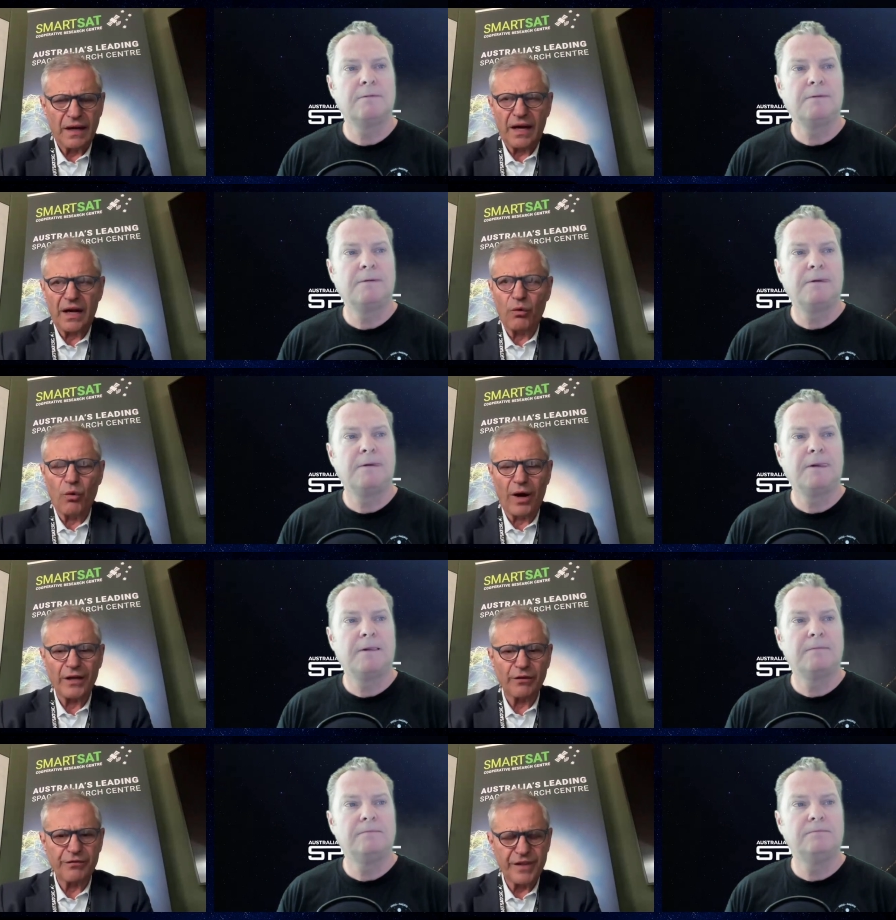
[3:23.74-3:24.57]
Speaker 1: uh,
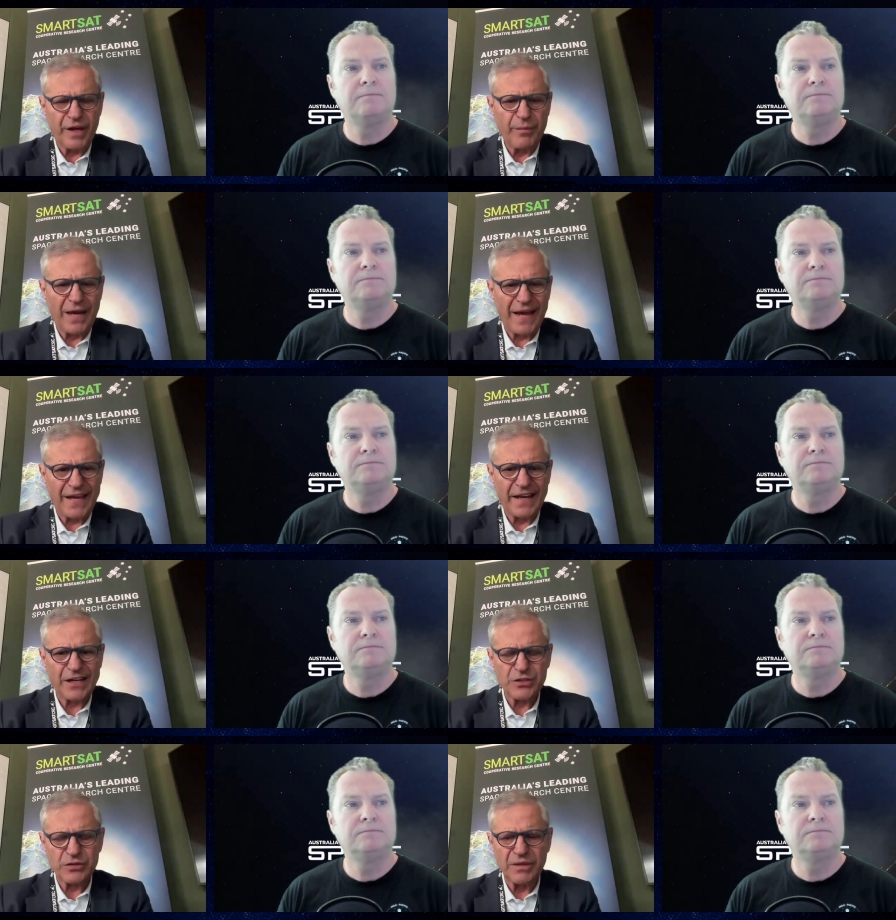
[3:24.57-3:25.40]
one of them had
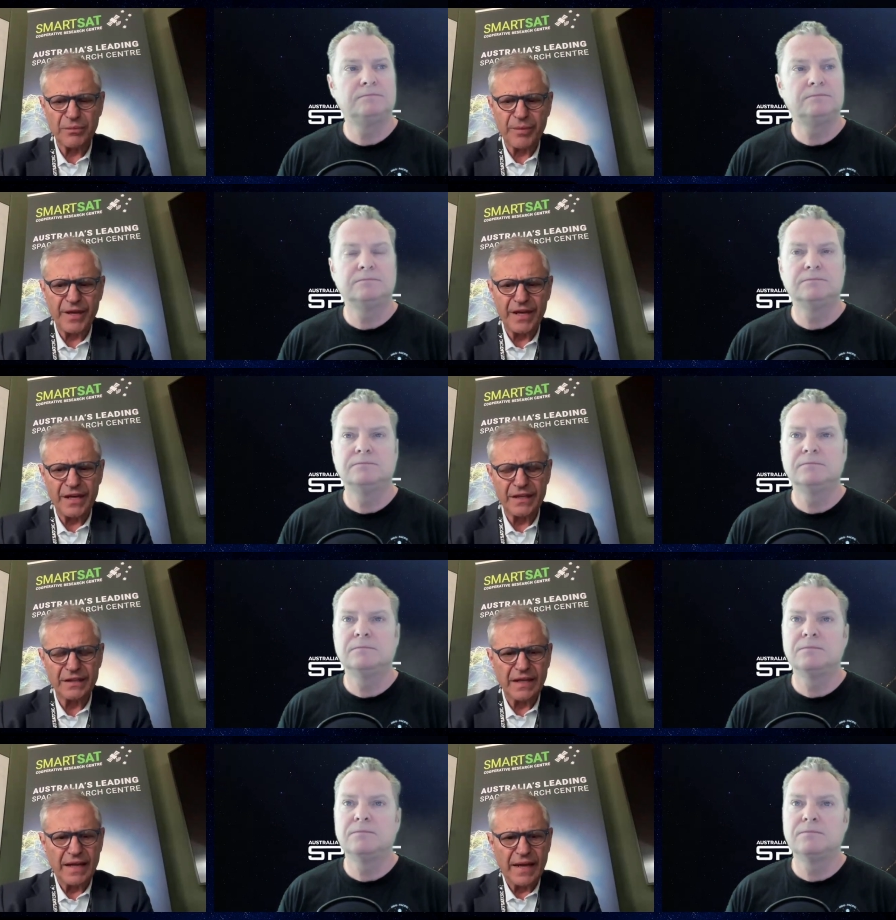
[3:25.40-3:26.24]
actually
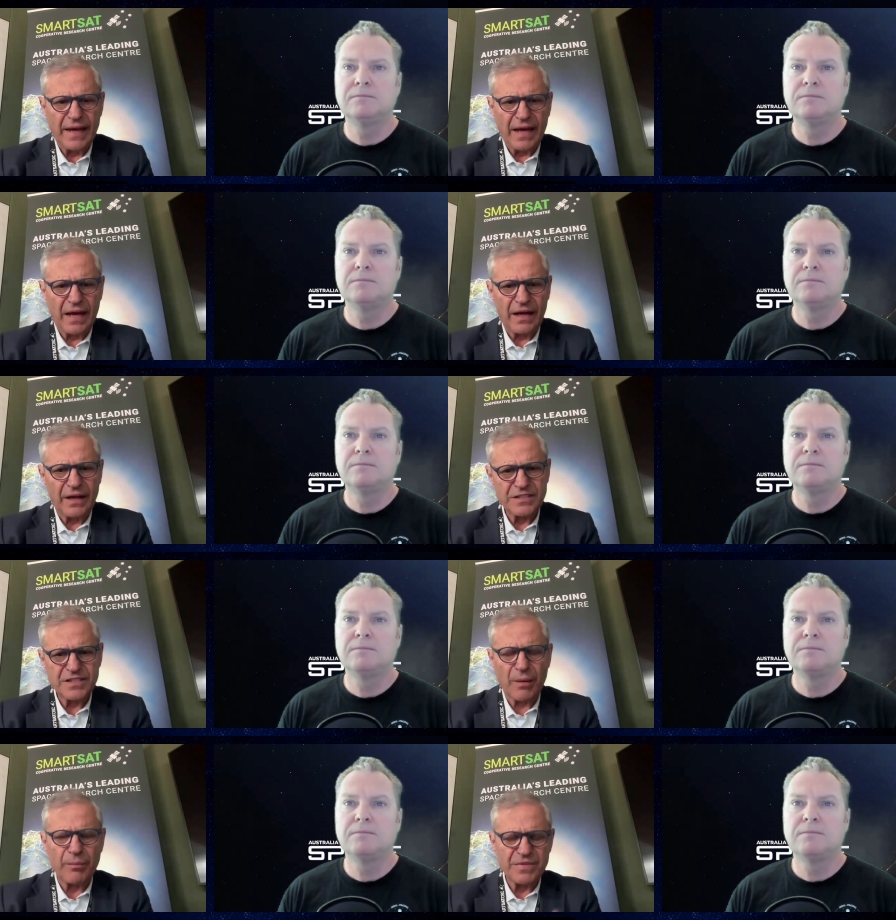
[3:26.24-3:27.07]
been uh,
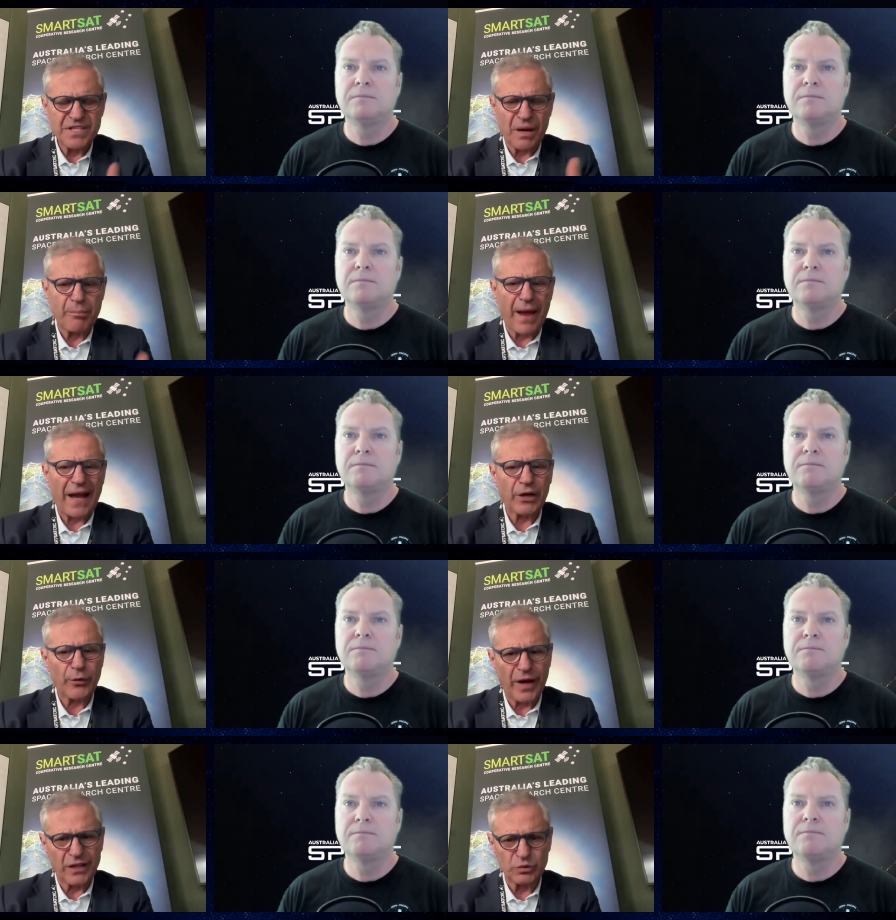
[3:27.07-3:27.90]
some some
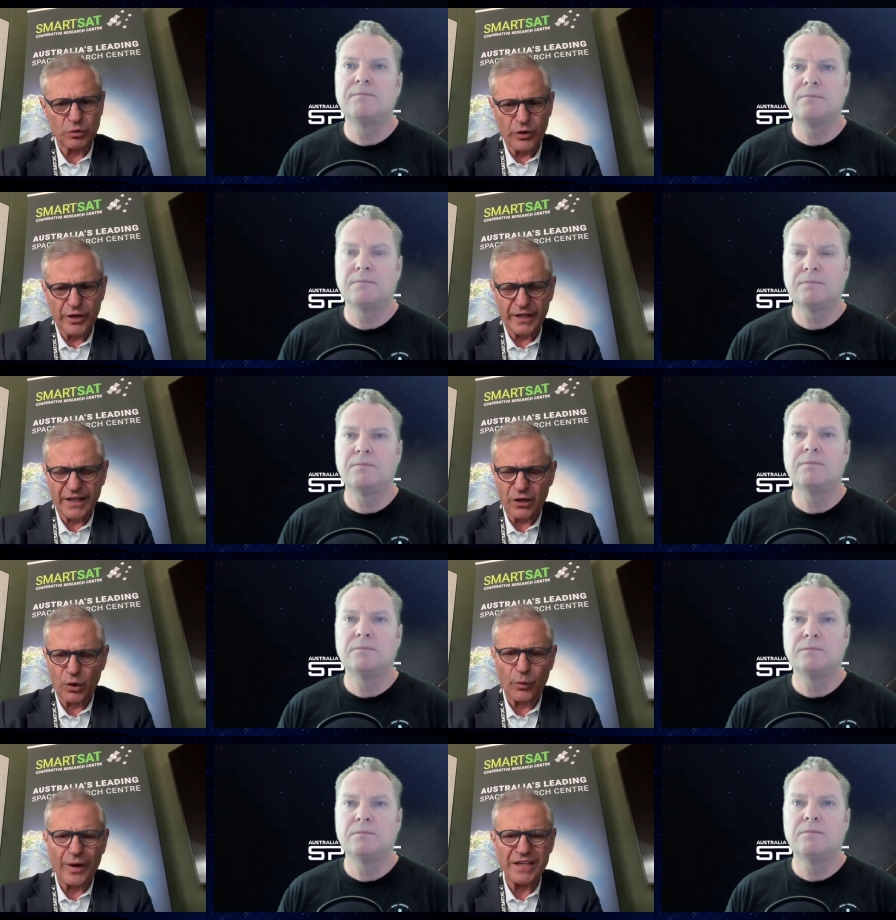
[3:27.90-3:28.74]
background work had
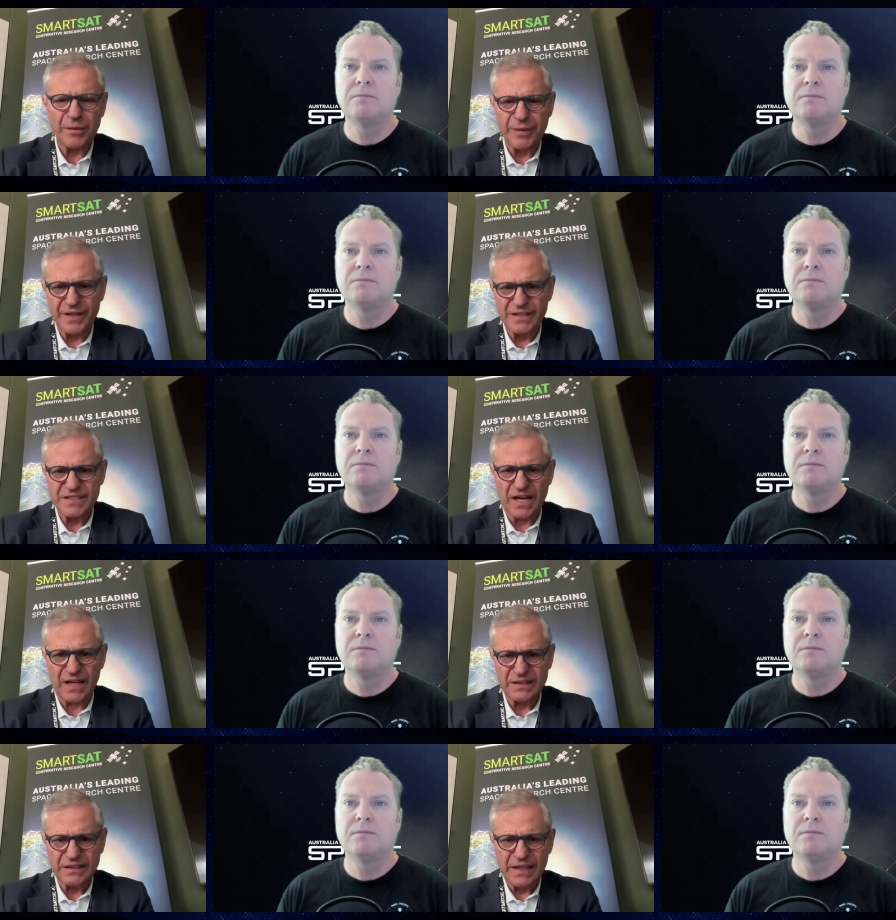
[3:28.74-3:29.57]
already been
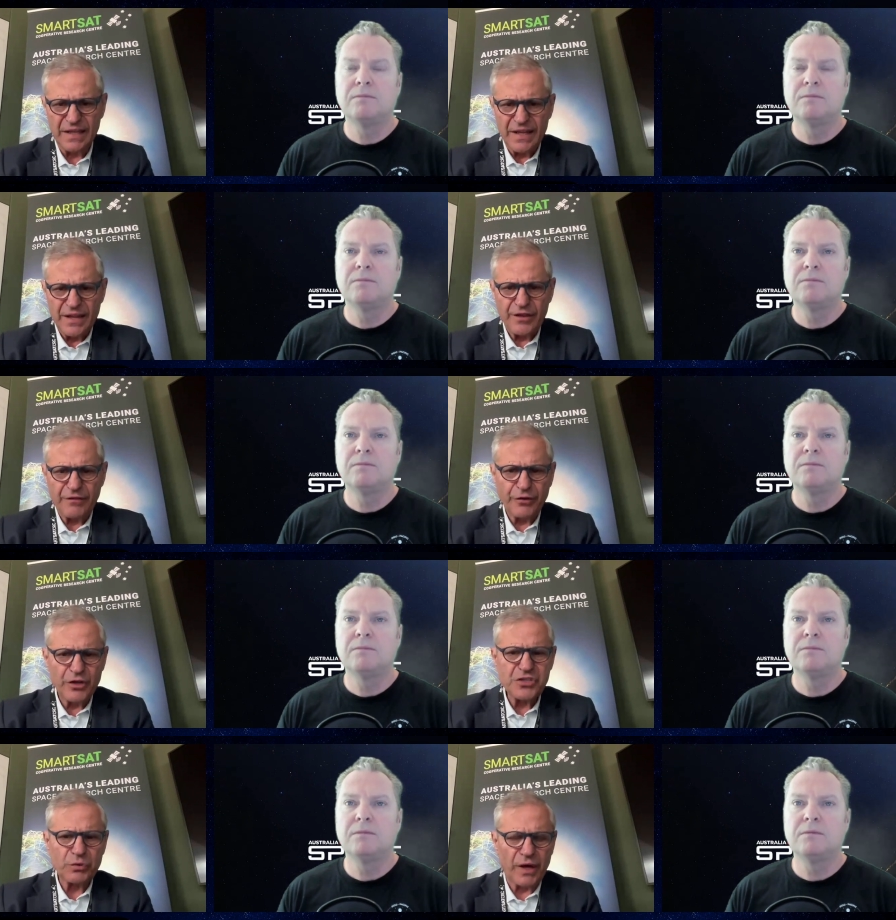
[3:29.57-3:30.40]
done. The
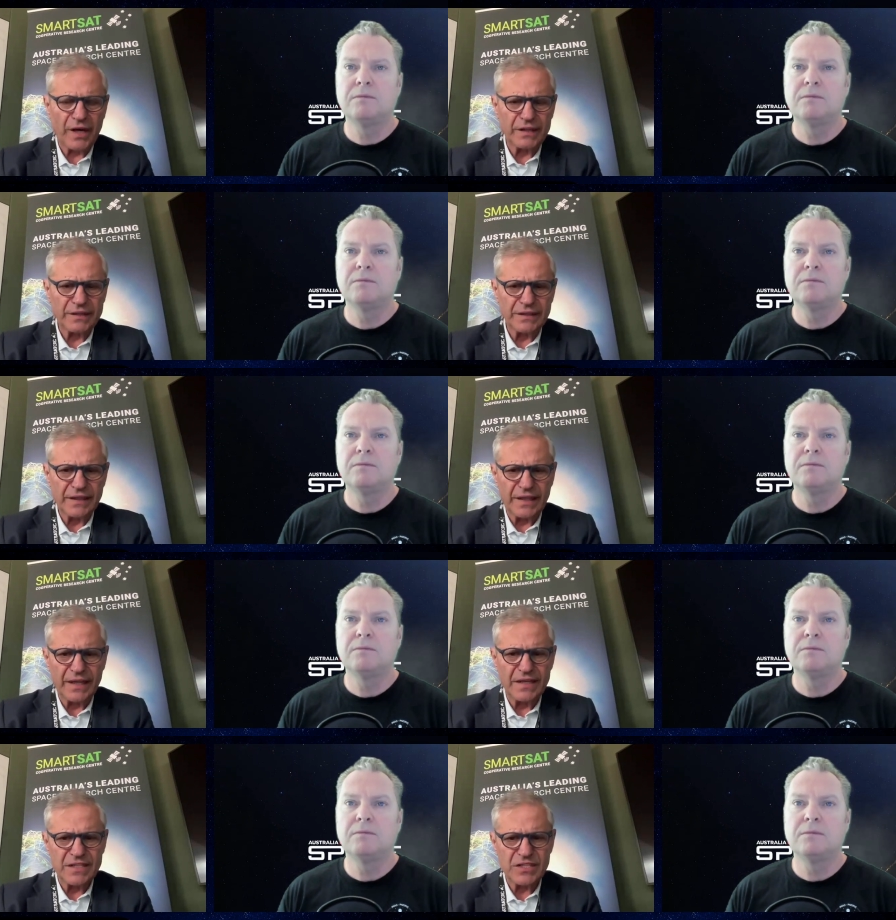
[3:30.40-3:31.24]
first one
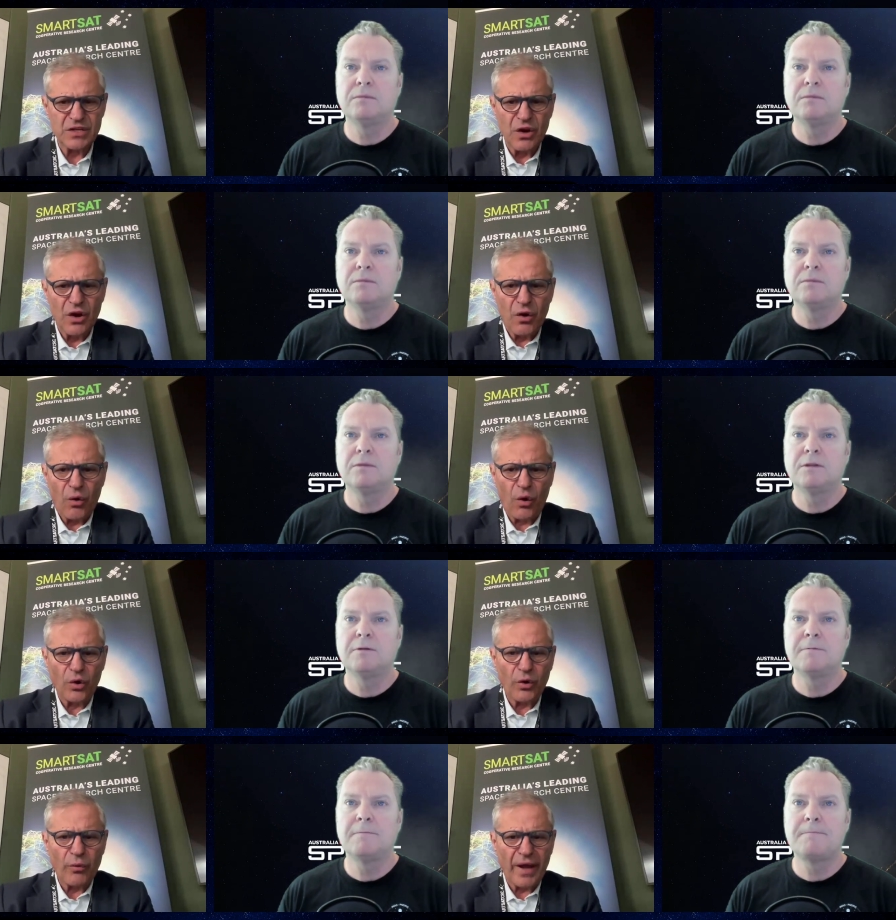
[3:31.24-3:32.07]
is
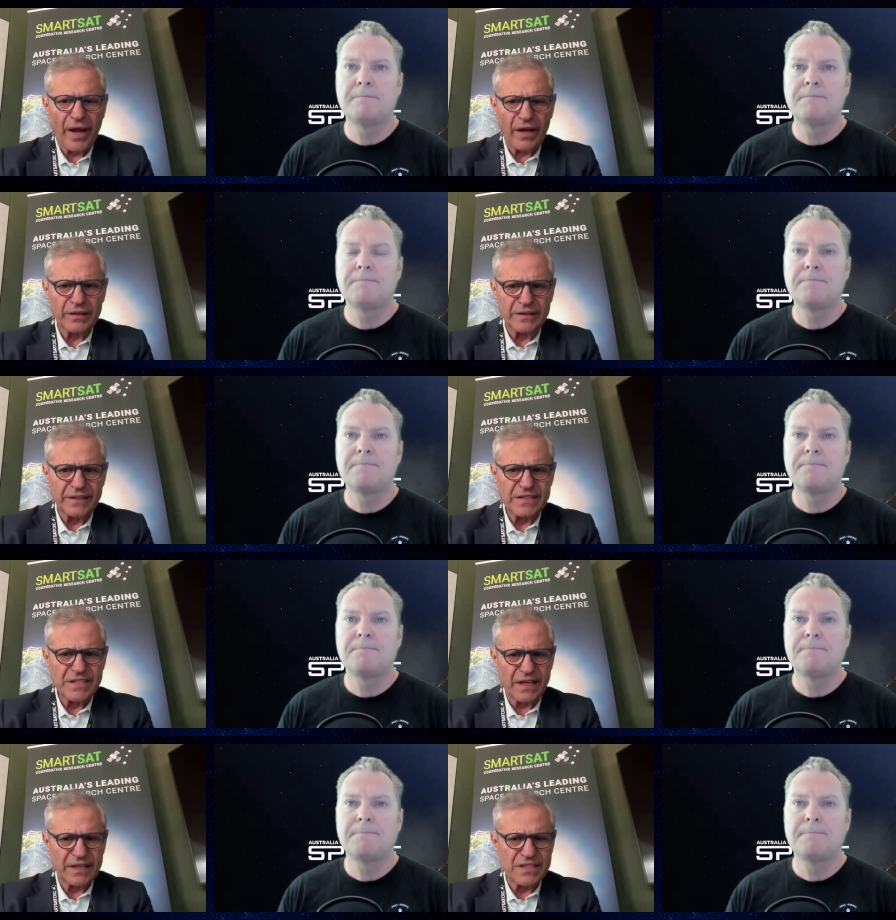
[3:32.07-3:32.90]
all around
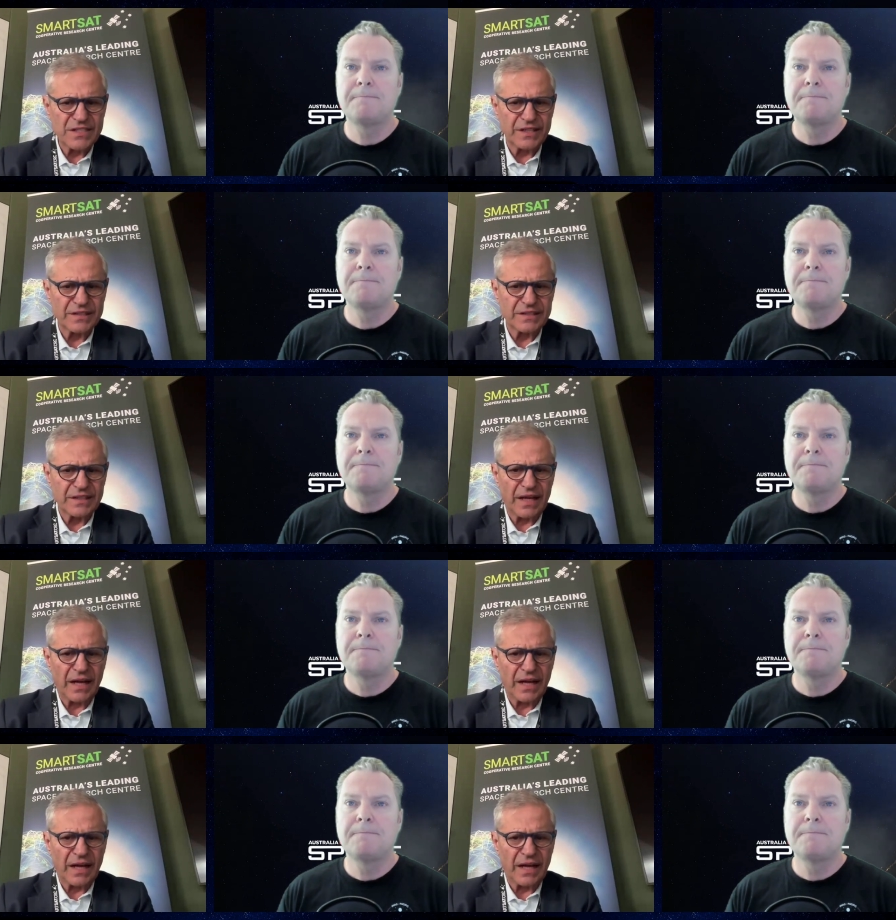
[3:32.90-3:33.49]
intelligent